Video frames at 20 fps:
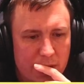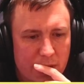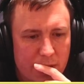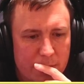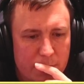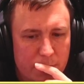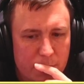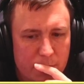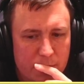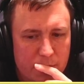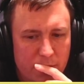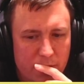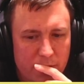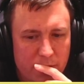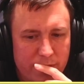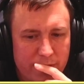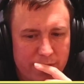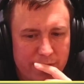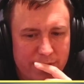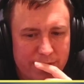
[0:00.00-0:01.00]
I mean we've got
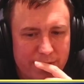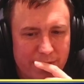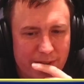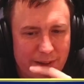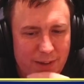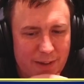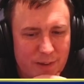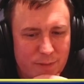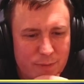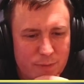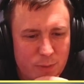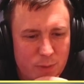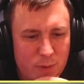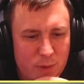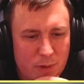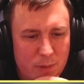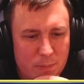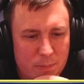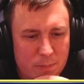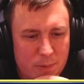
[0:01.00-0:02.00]
this delightful
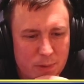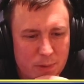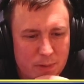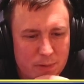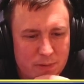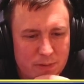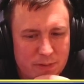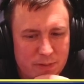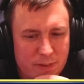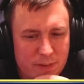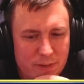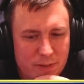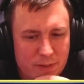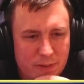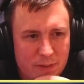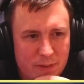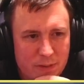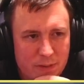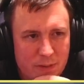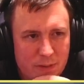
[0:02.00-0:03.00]
combo, so
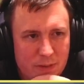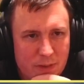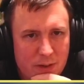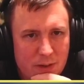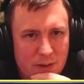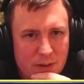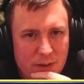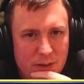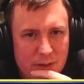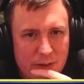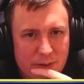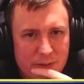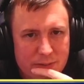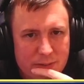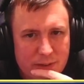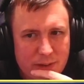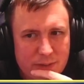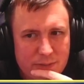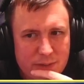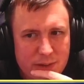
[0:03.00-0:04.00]
let's
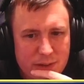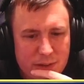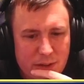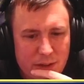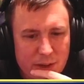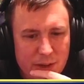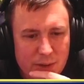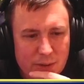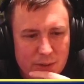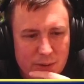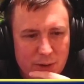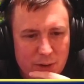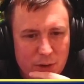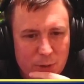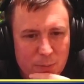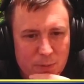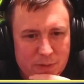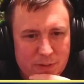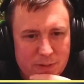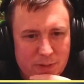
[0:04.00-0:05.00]
give it a go. Hope
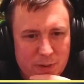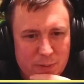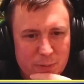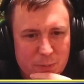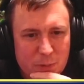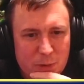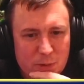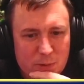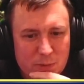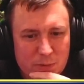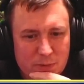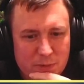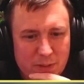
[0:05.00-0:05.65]
there's no removal for the